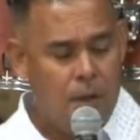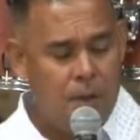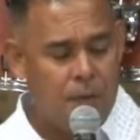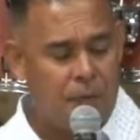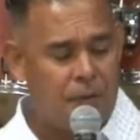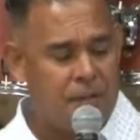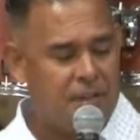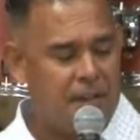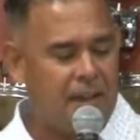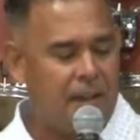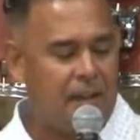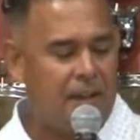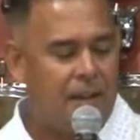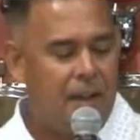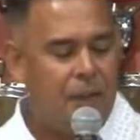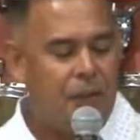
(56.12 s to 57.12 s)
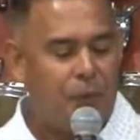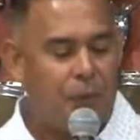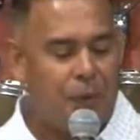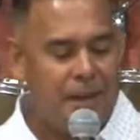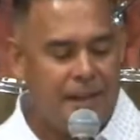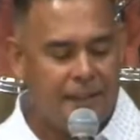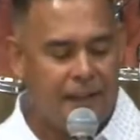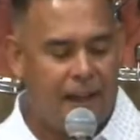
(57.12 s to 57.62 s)
Verse 8
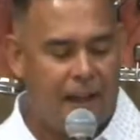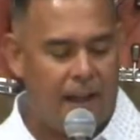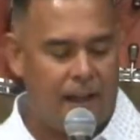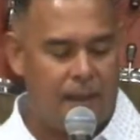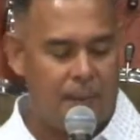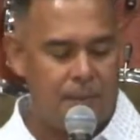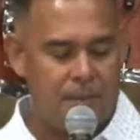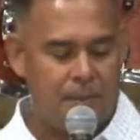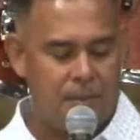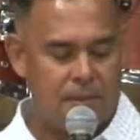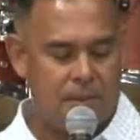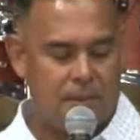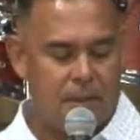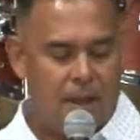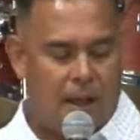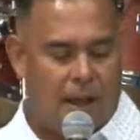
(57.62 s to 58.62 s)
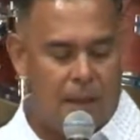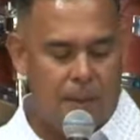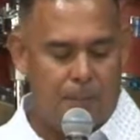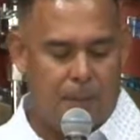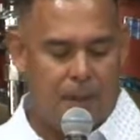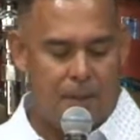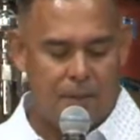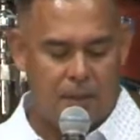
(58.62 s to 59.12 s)
Three times I
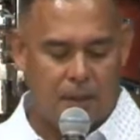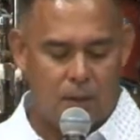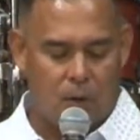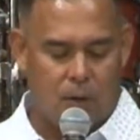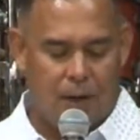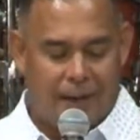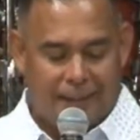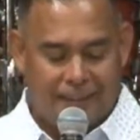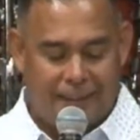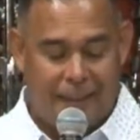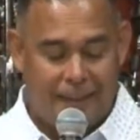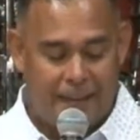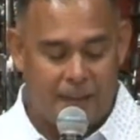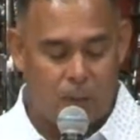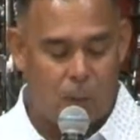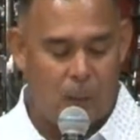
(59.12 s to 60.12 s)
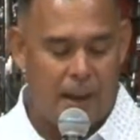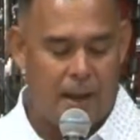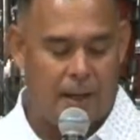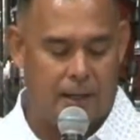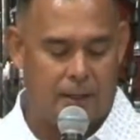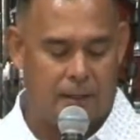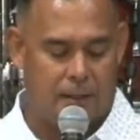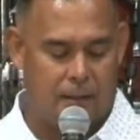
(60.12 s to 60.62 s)
begged the Lord, take it
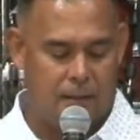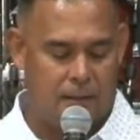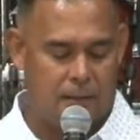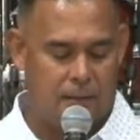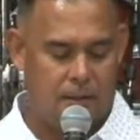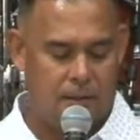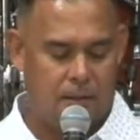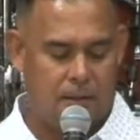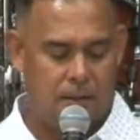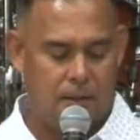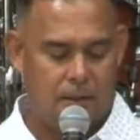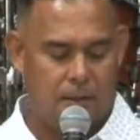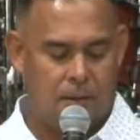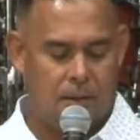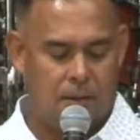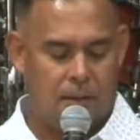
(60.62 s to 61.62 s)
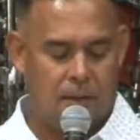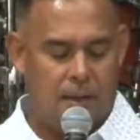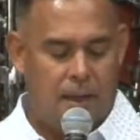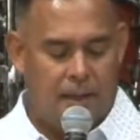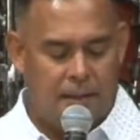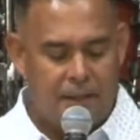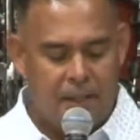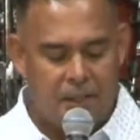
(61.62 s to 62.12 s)
away.
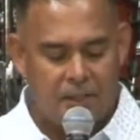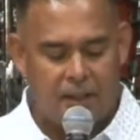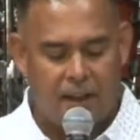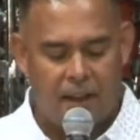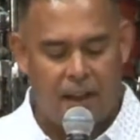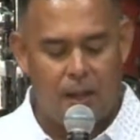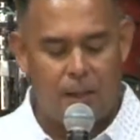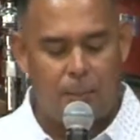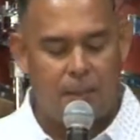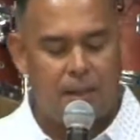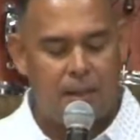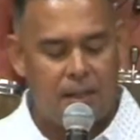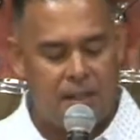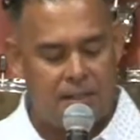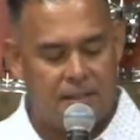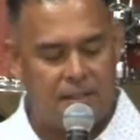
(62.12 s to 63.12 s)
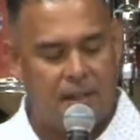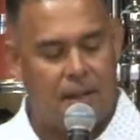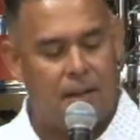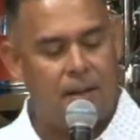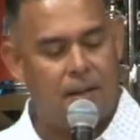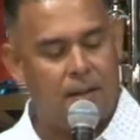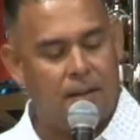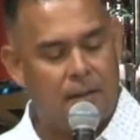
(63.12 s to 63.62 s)
And each time he
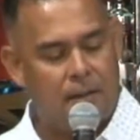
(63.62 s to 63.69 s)
said,